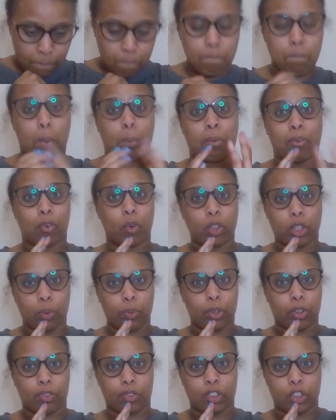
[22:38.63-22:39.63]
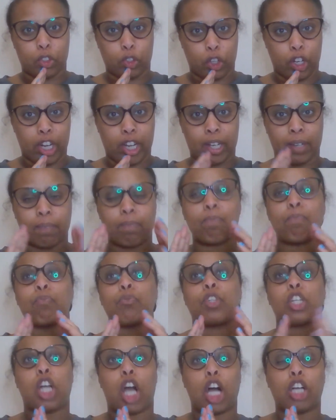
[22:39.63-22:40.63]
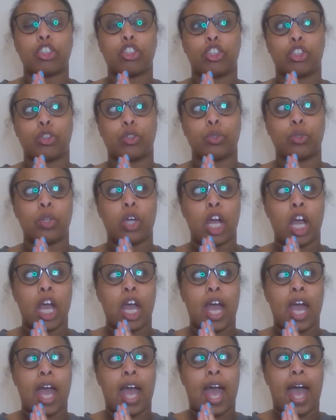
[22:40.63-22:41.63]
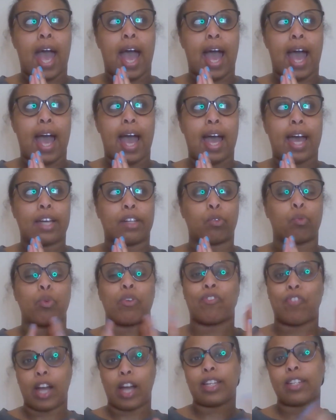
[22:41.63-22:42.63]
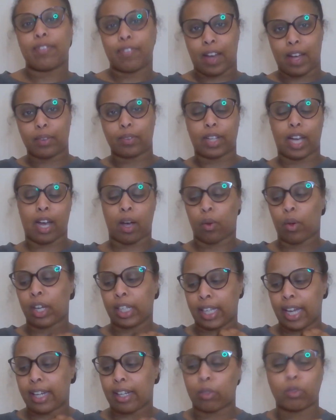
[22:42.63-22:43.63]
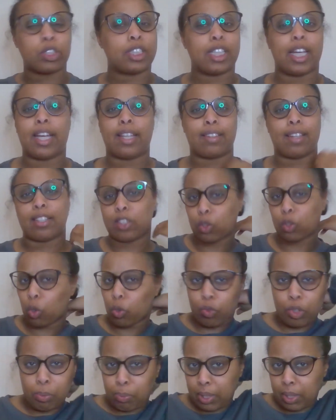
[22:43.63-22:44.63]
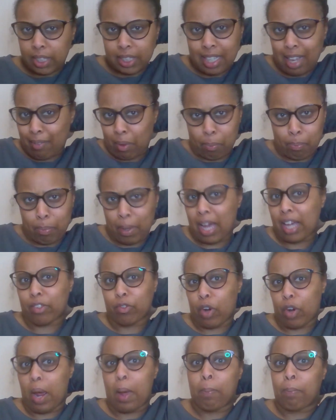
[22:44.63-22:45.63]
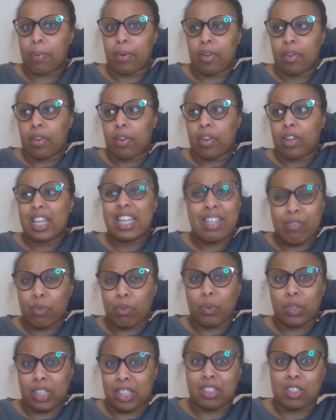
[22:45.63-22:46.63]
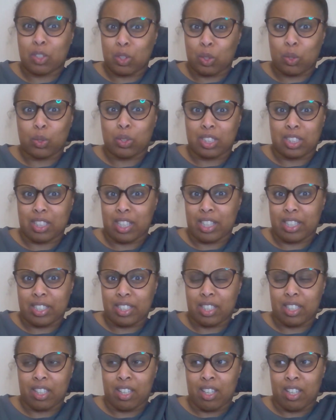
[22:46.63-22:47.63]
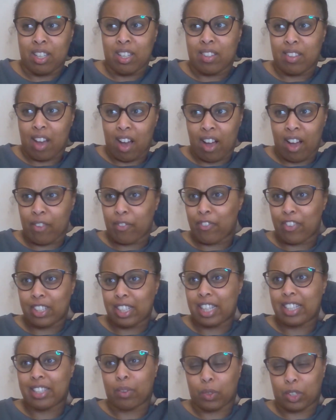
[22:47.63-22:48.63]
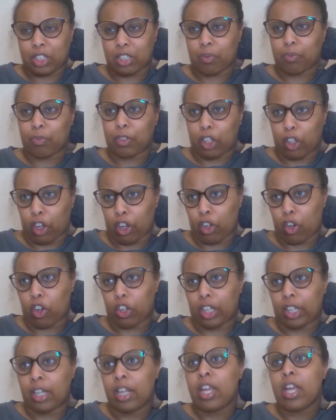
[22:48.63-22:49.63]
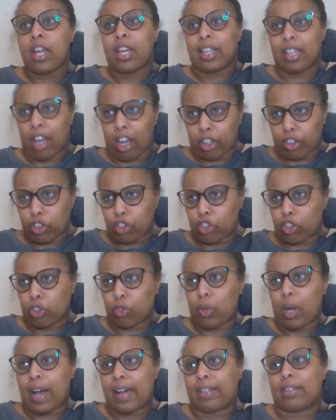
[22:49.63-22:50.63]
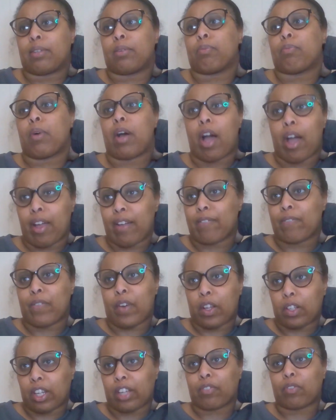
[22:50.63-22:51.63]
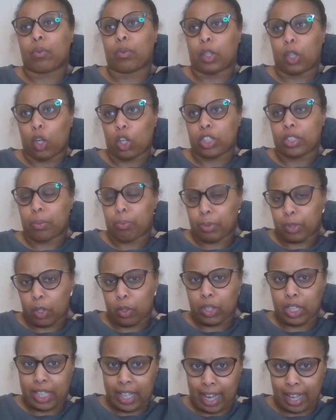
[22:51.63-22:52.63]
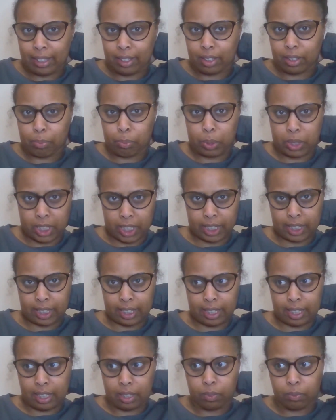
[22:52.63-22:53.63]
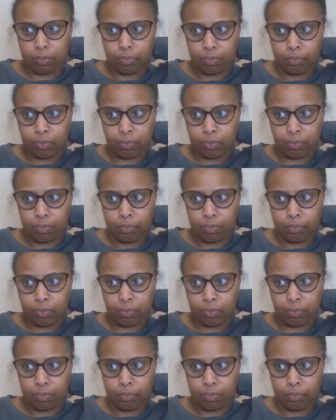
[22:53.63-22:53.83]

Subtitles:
But before they went off to train, Ganju, and we finally found out, again, I was saying that Soul Reapers have a bad rep, even within the Soul Society. I felt like there was something going on, and Ganju it felt like from the last episode, he had a particular